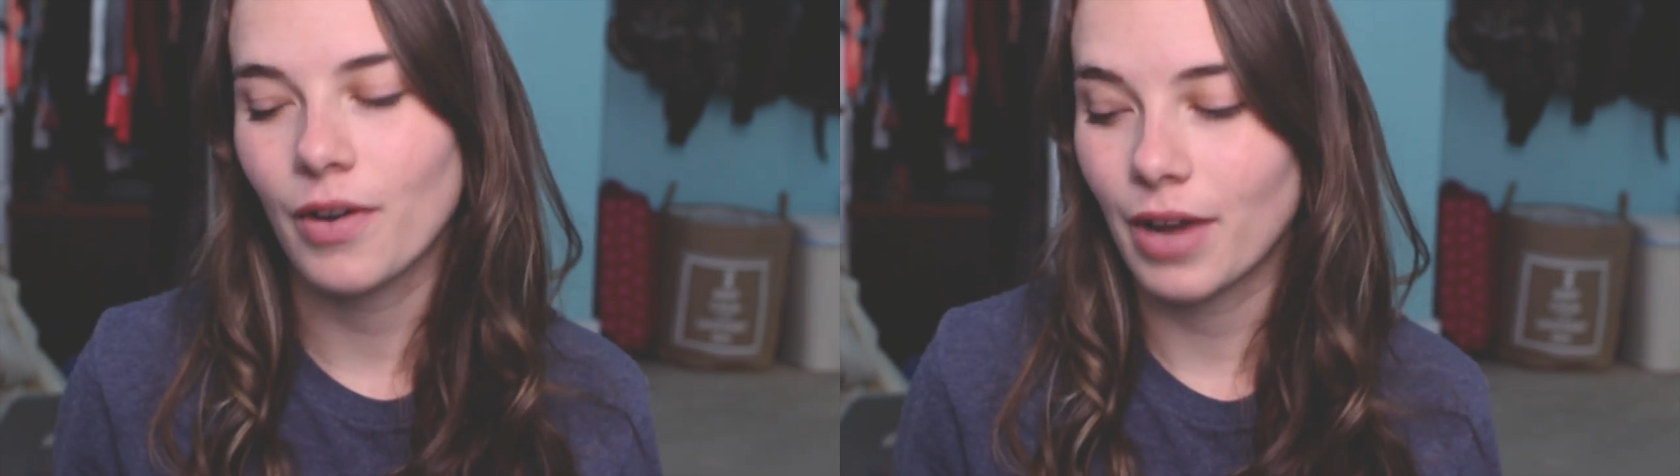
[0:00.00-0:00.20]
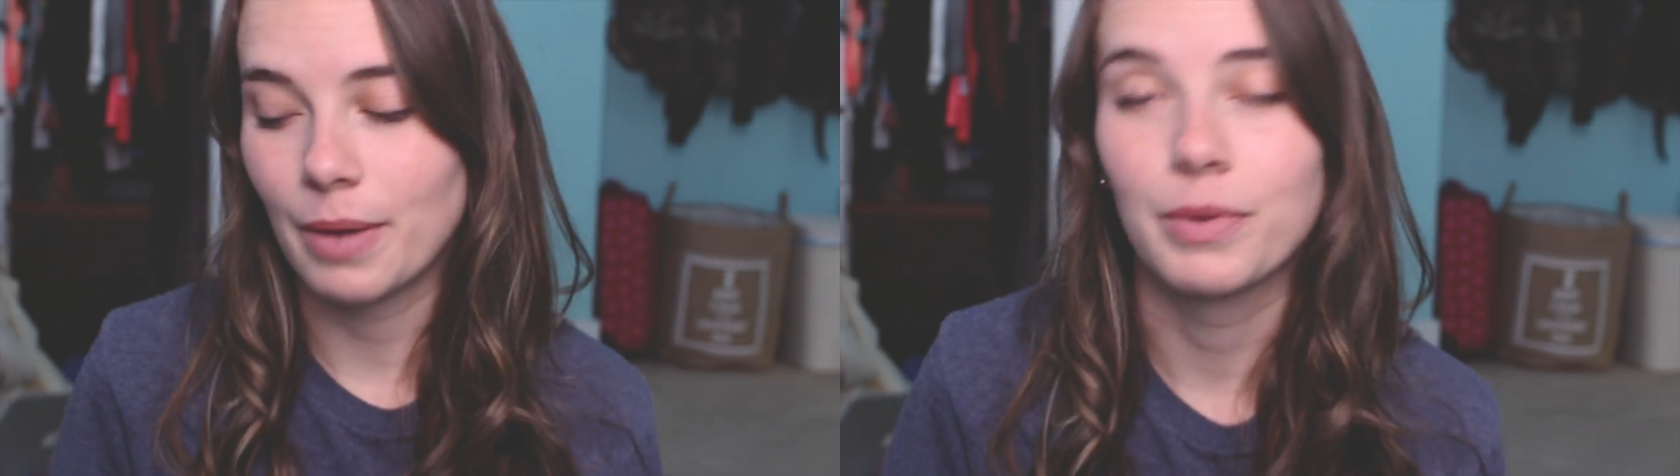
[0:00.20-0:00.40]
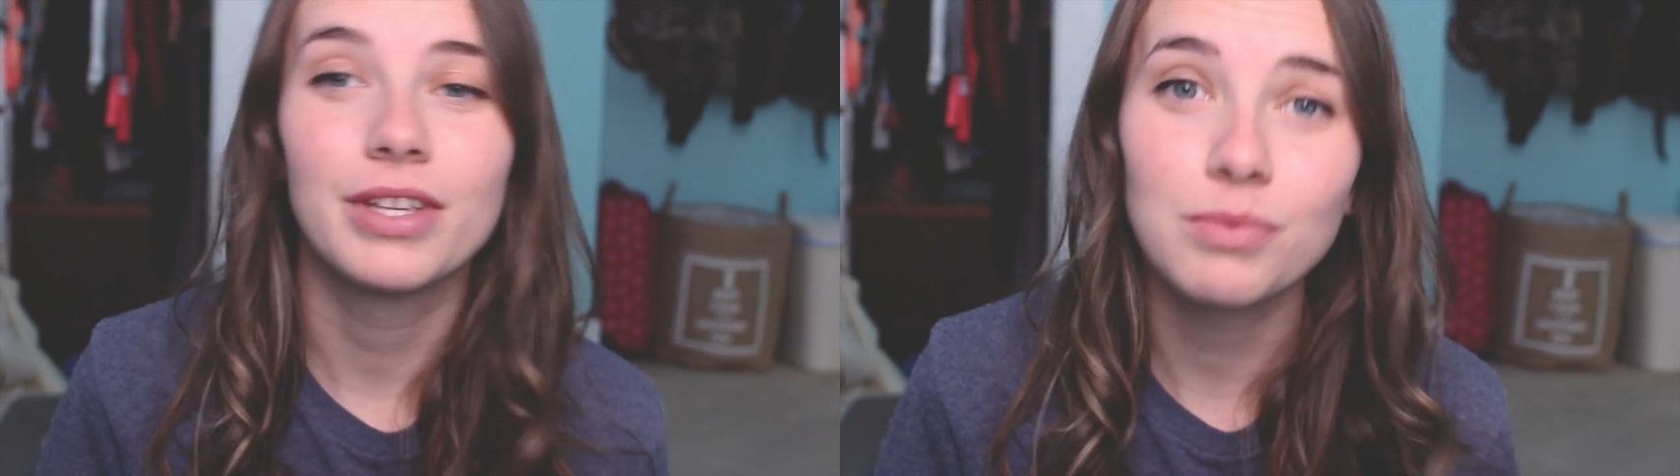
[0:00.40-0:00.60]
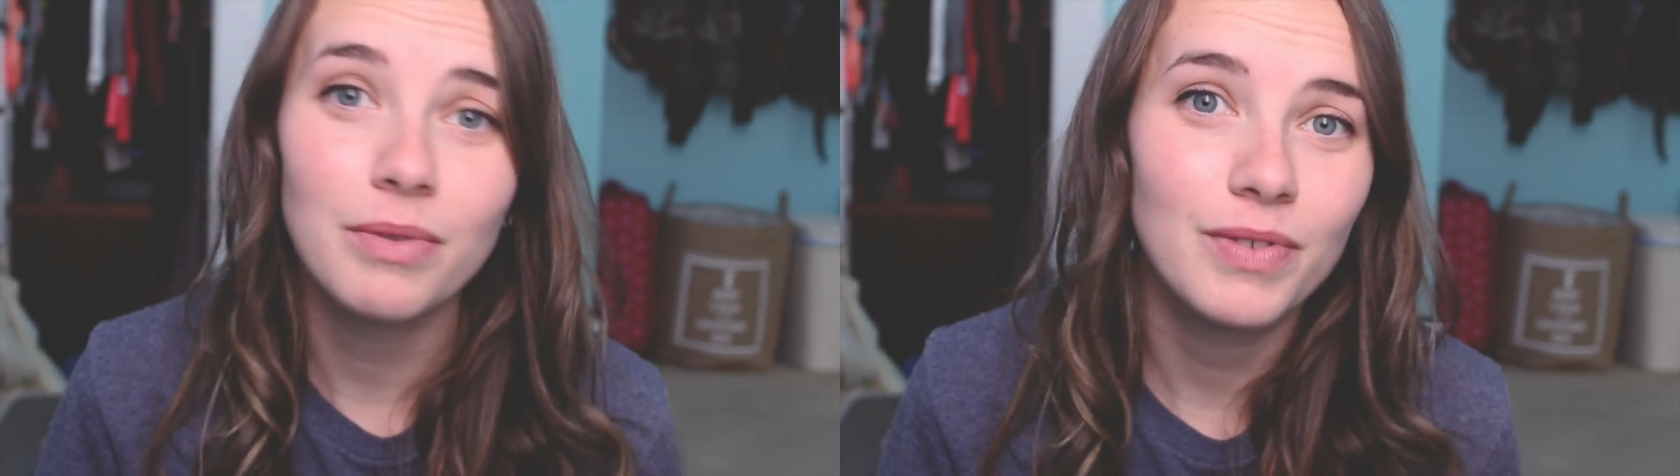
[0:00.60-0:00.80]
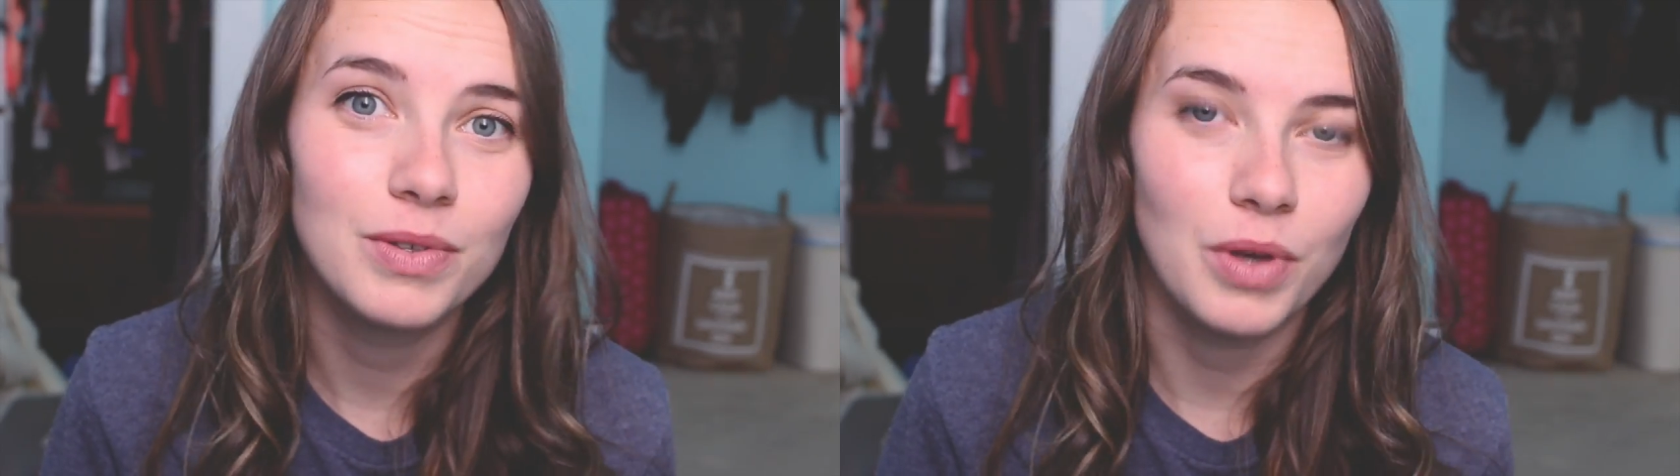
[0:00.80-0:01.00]
Okay, well this
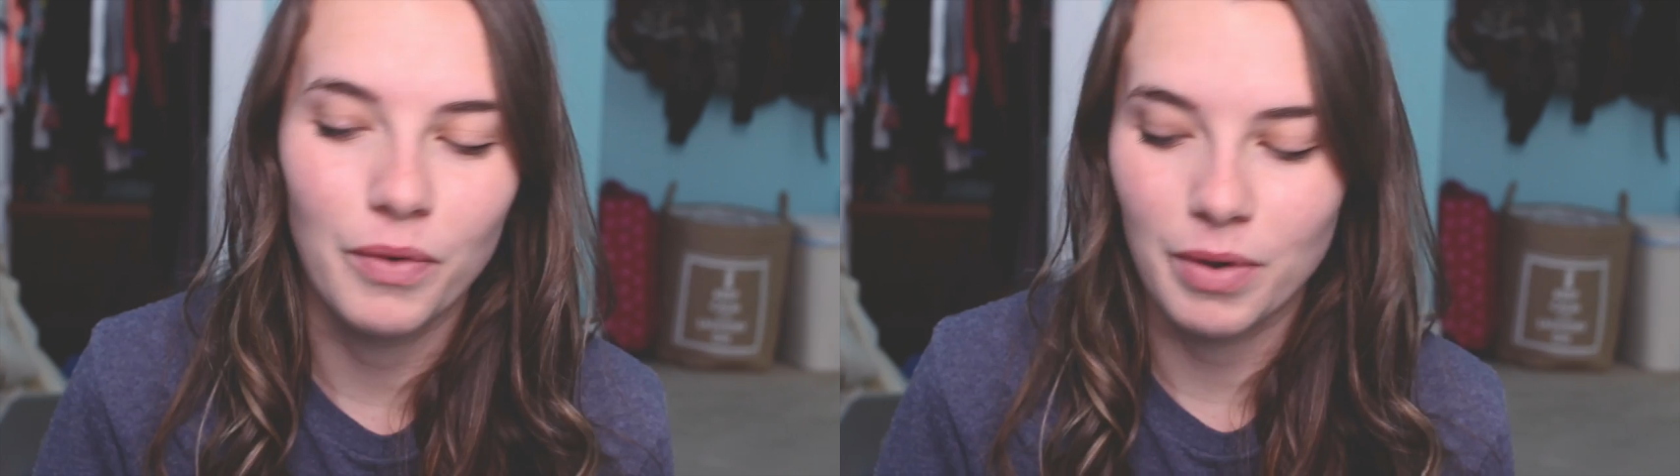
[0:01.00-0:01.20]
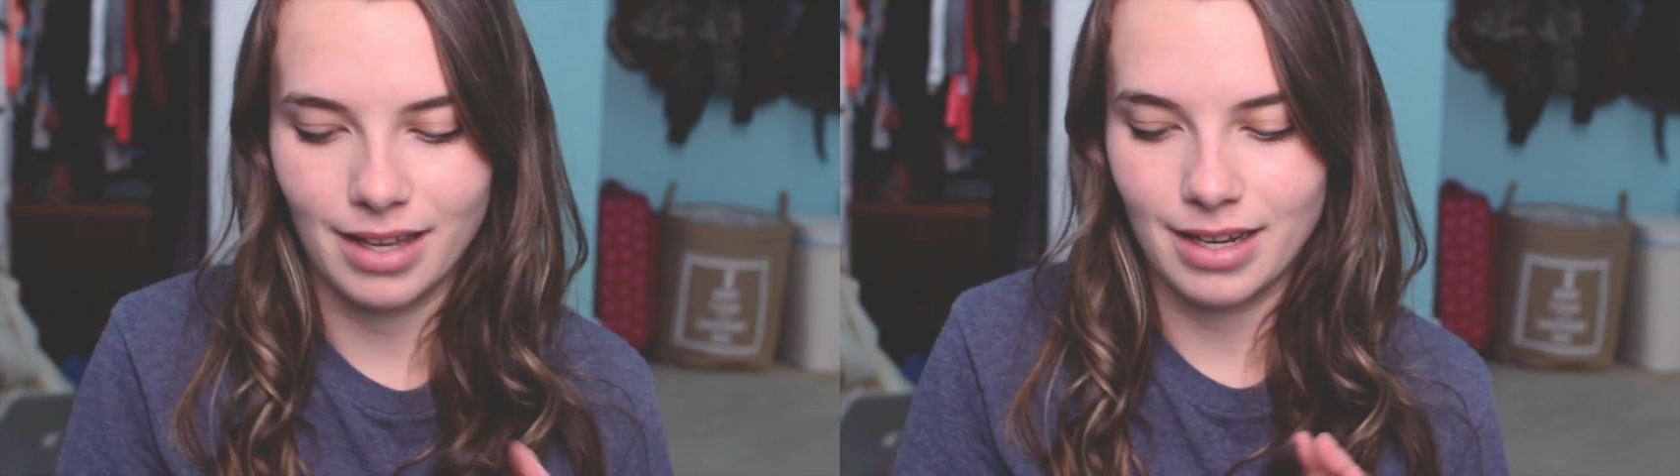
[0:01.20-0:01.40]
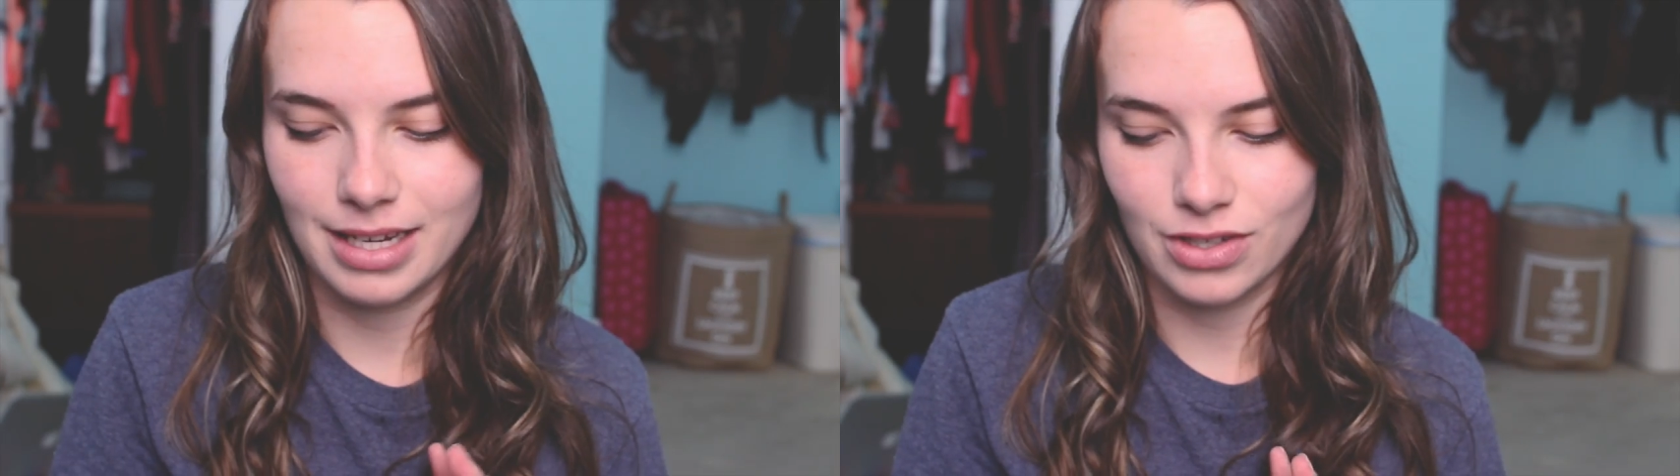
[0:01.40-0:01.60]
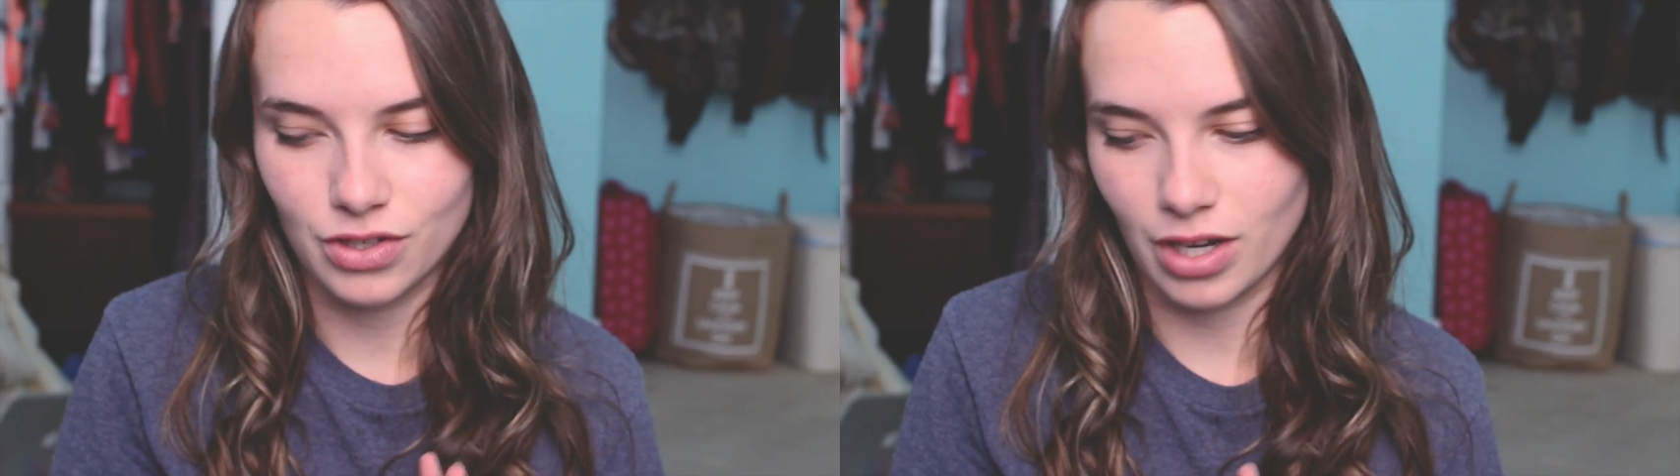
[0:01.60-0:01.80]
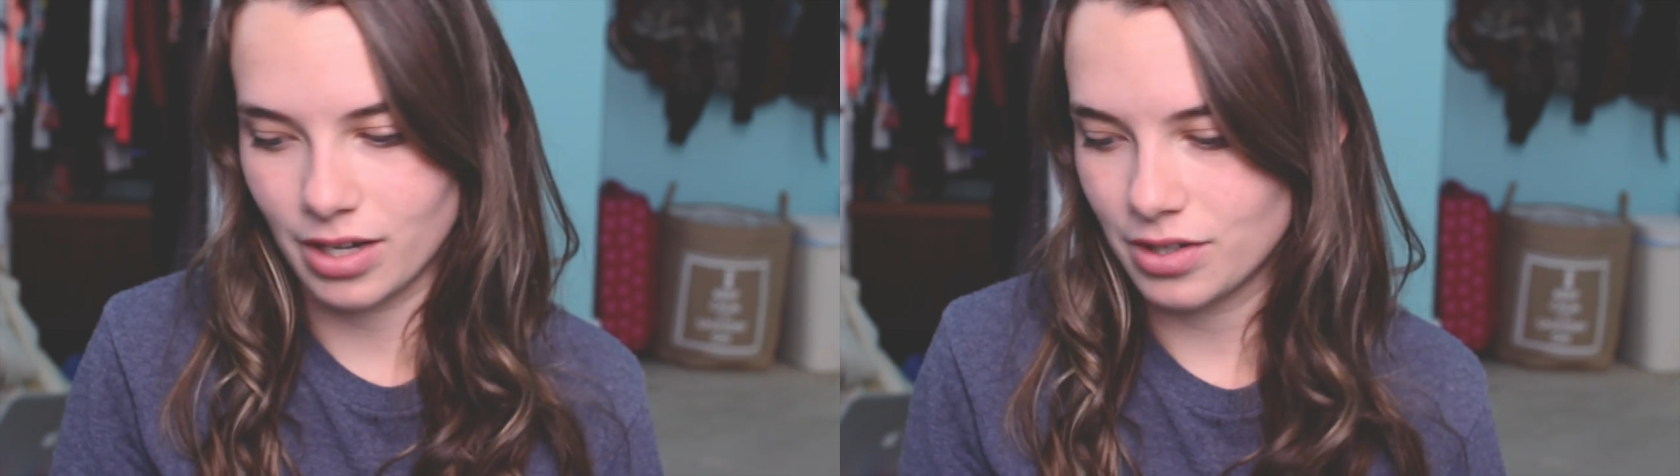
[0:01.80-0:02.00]
review is over and it needs
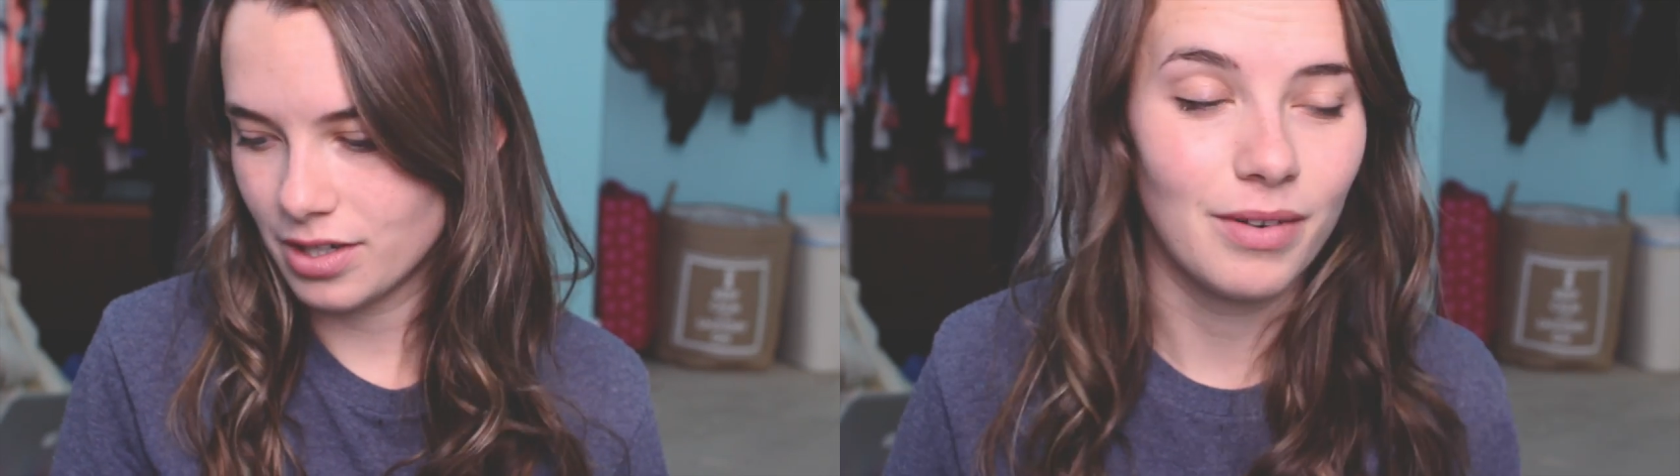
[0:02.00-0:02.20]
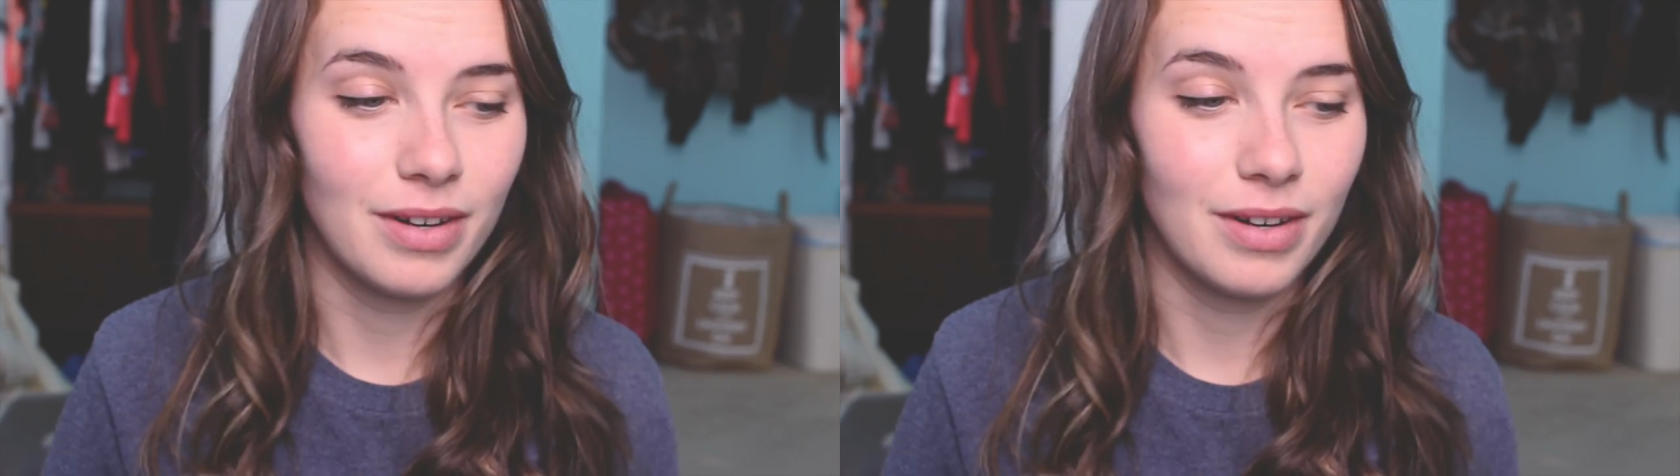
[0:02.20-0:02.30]
charged.